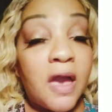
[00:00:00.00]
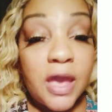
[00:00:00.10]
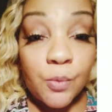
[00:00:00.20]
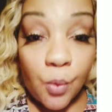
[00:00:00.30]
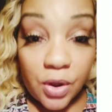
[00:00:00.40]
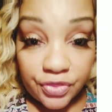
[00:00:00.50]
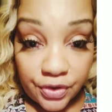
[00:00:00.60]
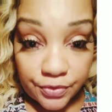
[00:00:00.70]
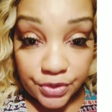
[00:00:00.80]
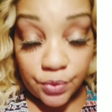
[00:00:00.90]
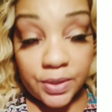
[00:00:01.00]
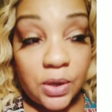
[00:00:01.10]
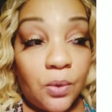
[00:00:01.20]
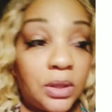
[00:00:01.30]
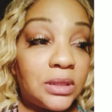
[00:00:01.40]
and what they're
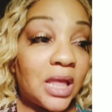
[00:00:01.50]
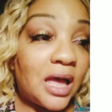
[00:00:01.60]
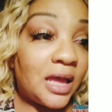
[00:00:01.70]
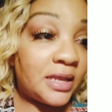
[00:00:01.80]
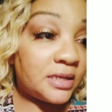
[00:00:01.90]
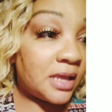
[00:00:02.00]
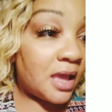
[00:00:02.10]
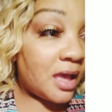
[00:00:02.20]
doing online